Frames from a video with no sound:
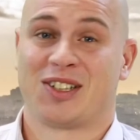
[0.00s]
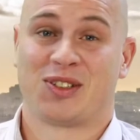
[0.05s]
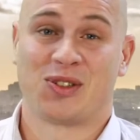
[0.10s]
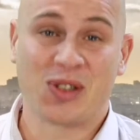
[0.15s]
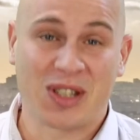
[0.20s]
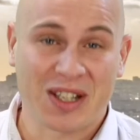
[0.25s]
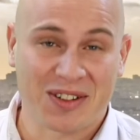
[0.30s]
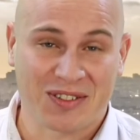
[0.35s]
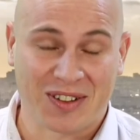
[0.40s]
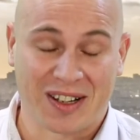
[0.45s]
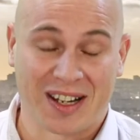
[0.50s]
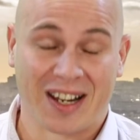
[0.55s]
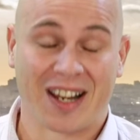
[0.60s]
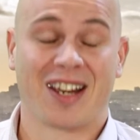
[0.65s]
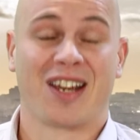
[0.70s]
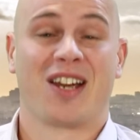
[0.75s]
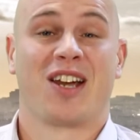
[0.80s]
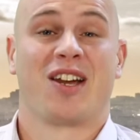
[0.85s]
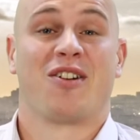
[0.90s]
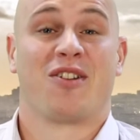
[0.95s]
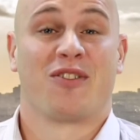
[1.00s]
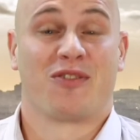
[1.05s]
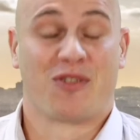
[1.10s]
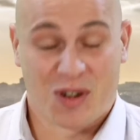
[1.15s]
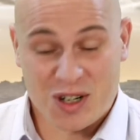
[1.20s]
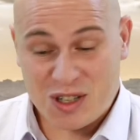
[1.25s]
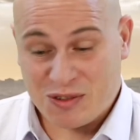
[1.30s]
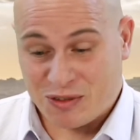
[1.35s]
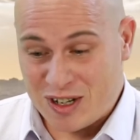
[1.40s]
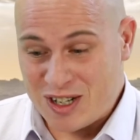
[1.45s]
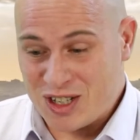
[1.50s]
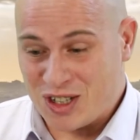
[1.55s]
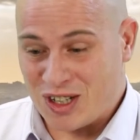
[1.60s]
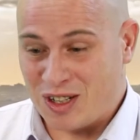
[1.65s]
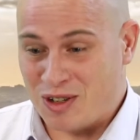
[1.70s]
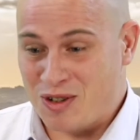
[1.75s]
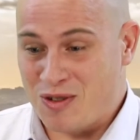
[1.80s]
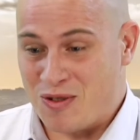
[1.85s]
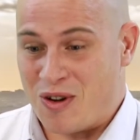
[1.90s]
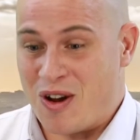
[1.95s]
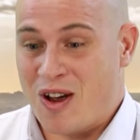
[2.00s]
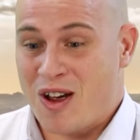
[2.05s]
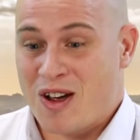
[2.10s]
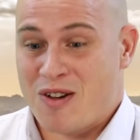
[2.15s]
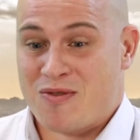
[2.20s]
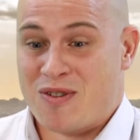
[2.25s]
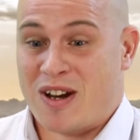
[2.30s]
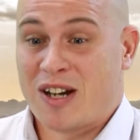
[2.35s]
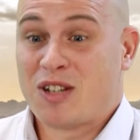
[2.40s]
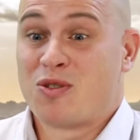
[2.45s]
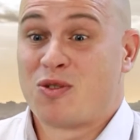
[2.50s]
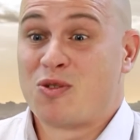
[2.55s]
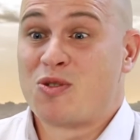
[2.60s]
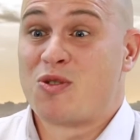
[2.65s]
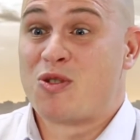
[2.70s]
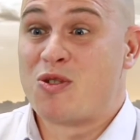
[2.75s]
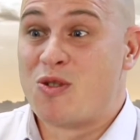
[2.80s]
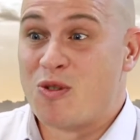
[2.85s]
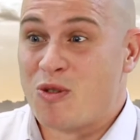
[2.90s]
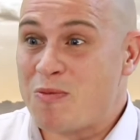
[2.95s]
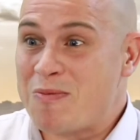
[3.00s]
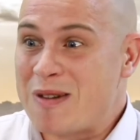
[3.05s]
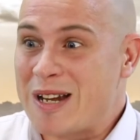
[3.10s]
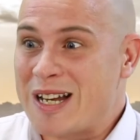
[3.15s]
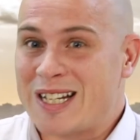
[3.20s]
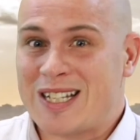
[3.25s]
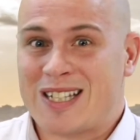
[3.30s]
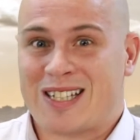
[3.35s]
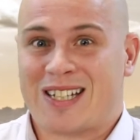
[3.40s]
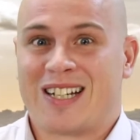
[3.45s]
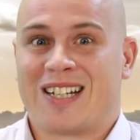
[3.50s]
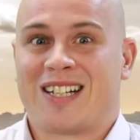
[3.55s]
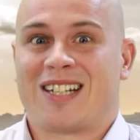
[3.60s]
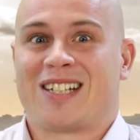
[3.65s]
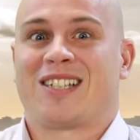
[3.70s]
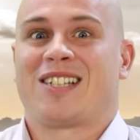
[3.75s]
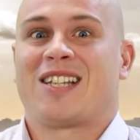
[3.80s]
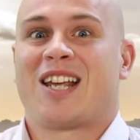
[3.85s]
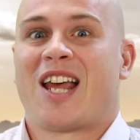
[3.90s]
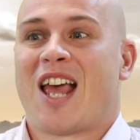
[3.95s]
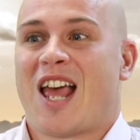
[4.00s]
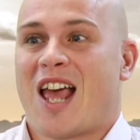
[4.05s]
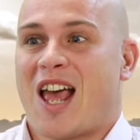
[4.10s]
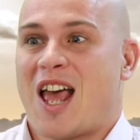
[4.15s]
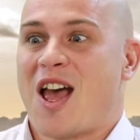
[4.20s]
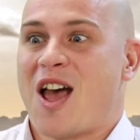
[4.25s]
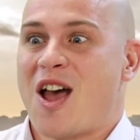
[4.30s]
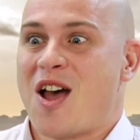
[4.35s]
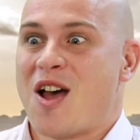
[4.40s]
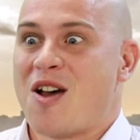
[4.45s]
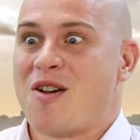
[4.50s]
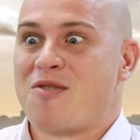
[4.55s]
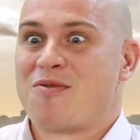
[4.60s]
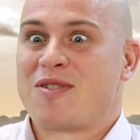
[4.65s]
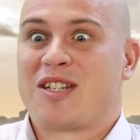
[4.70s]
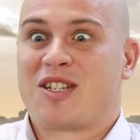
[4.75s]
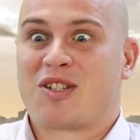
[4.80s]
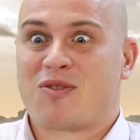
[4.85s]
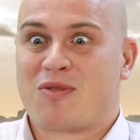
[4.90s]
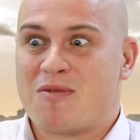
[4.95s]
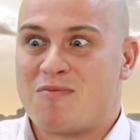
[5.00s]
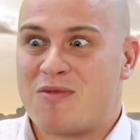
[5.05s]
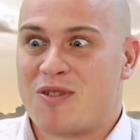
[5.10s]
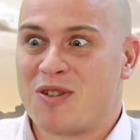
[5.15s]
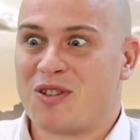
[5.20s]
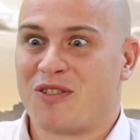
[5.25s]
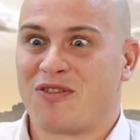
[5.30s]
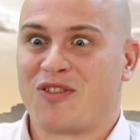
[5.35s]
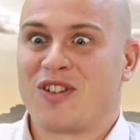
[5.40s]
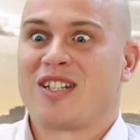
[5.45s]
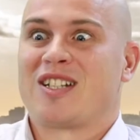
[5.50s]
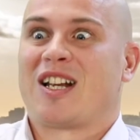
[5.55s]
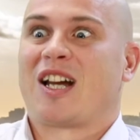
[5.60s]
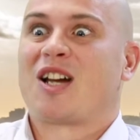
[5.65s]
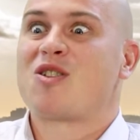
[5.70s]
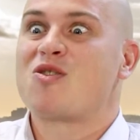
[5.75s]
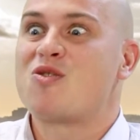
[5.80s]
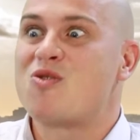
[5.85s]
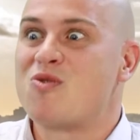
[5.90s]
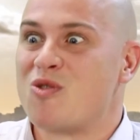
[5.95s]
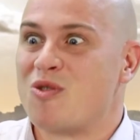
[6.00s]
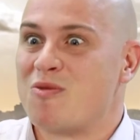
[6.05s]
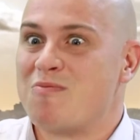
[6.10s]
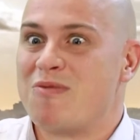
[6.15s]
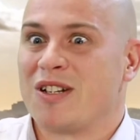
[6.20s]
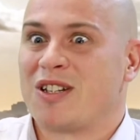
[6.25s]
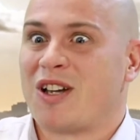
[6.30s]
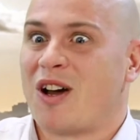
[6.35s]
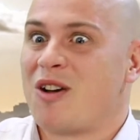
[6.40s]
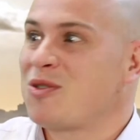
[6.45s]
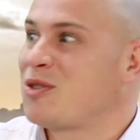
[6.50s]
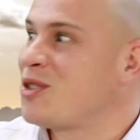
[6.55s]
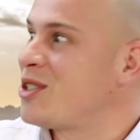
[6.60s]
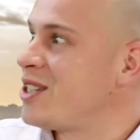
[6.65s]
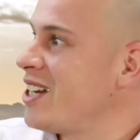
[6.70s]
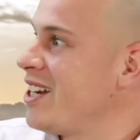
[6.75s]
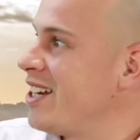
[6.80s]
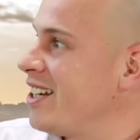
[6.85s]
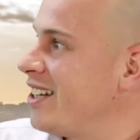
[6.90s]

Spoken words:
Tout à fait. For us French, I don't know. We like to go to cool places. We describe a lot of things like cool, but how to say